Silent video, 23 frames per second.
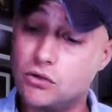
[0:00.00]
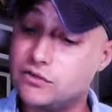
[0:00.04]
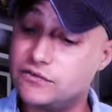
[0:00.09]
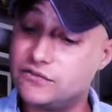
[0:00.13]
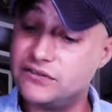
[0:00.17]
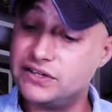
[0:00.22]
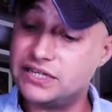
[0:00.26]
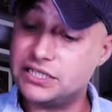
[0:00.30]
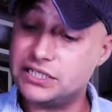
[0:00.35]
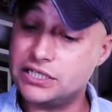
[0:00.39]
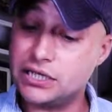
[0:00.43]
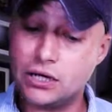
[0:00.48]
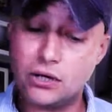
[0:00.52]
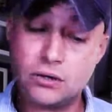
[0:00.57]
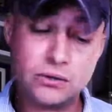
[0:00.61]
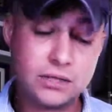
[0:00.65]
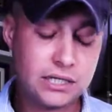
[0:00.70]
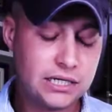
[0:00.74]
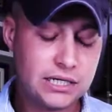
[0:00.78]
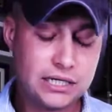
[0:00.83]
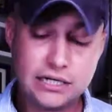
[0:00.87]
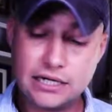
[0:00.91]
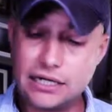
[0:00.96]
the video
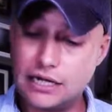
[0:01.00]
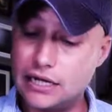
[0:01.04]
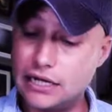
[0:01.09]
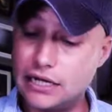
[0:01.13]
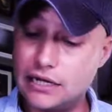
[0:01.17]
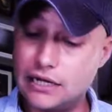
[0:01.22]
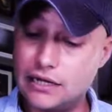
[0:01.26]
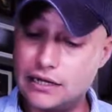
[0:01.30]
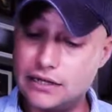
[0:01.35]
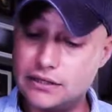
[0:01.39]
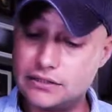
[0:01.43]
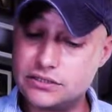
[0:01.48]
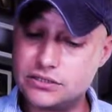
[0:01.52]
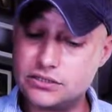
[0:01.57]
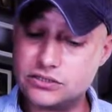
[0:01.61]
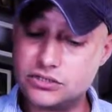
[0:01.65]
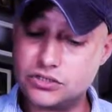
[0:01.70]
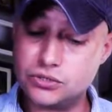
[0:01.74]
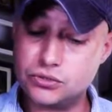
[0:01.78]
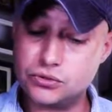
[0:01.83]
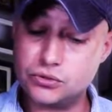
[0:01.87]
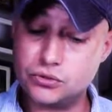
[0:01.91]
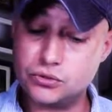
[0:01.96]

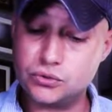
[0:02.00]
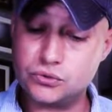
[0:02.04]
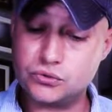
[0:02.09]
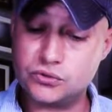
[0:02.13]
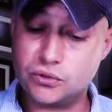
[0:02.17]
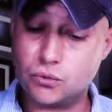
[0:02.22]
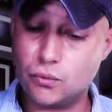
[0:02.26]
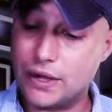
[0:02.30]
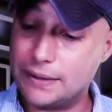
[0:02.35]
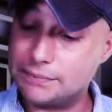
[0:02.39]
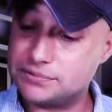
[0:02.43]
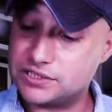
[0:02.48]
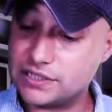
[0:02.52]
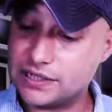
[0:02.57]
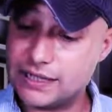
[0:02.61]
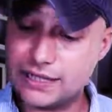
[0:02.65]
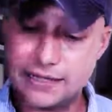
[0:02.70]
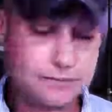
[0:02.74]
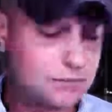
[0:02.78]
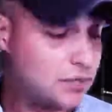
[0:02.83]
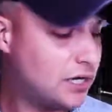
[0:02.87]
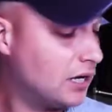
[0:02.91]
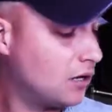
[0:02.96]
to the
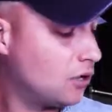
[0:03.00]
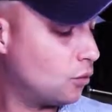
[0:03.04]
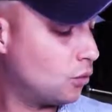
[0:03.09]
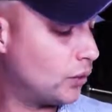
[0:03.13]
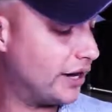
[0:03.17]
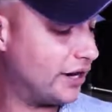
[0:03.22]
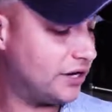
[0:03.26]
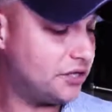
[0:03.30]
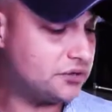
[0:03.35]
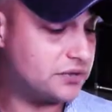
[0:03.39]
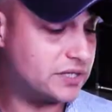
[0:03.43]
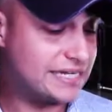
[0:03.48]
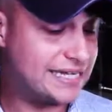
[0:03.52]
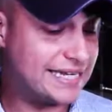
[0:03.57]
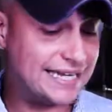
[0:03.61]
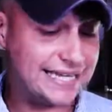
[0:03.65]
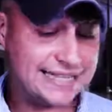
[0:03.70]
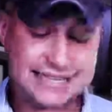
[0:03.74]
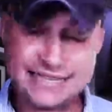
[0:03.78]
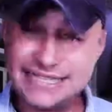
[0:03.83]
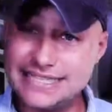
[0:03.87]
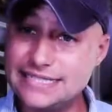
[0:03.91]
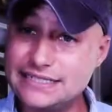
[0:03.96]
website where you can
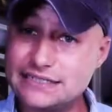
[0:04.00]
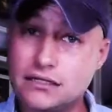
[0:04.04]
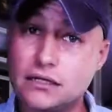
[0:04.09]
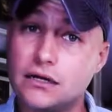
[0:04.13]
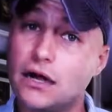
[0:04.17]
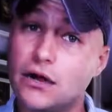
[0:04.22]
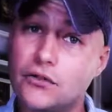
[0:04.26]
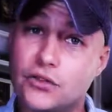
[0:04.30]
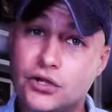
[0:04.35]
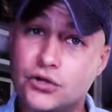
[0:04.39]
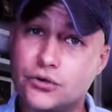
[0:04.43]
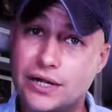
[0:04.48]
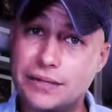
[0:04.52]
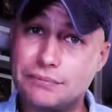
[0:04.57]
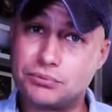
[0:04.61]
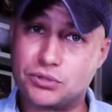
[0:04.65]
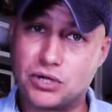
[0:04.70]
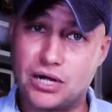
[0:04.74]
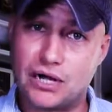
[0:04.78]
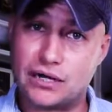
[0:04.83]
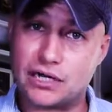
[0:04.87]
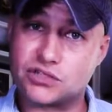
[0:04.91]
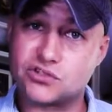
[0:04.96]
get these and other great
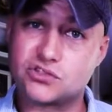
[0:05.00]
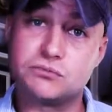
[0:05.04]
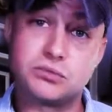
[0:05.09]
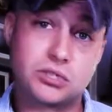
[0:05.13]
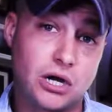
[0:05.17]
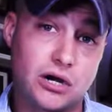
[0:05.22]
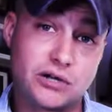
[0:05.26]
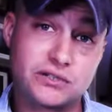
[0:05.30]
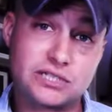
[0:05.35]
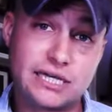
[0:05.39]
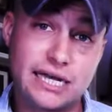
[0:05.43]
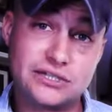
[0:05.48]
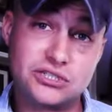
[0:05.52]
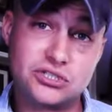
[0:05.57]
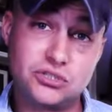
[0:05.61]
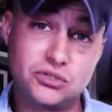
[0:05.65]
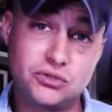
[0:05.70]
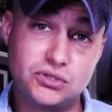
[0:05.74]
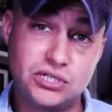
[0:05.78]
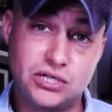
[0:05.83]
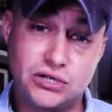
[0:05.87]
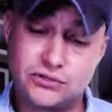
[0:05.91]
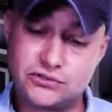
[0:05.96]
products from Darkside
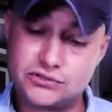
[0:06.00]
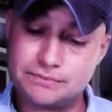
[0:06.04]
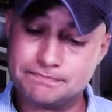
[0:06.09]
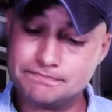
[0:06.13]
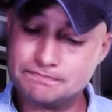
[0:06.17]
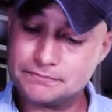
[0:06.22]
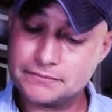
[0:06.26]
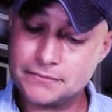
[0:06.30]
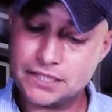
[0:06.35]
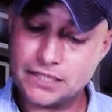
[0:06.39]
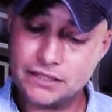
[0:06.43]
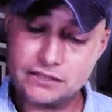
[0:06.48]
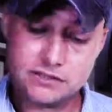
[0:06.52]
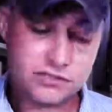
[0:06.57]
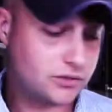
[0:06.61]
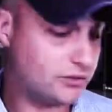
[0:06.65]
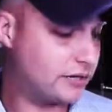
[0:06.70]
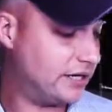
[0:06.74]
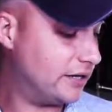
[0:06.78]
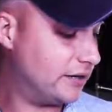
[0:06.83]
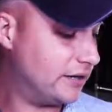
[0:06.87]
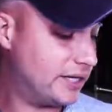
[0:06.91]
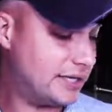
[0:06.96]
Studios. So
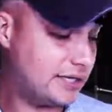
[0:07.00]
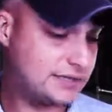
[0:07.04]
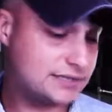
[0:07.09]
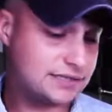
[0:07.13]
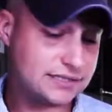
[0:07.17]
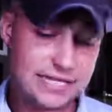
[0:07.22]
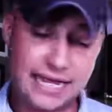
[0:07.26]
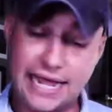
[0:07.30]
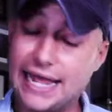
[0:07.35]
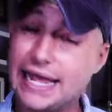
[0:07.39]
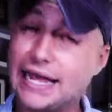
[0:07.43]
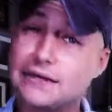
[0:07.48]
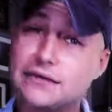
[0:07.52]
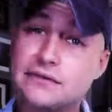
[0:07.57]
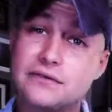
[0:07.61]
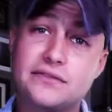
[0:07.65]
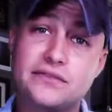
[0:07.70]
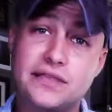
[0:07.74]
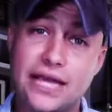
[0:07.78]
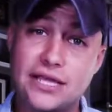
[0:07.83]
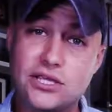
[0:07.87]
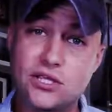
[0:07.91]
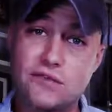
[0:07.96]
here it is, and
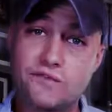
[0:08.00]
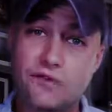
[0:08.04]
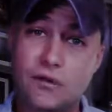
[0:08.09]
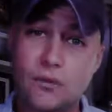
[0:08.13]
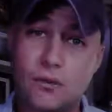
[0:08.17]
thank you for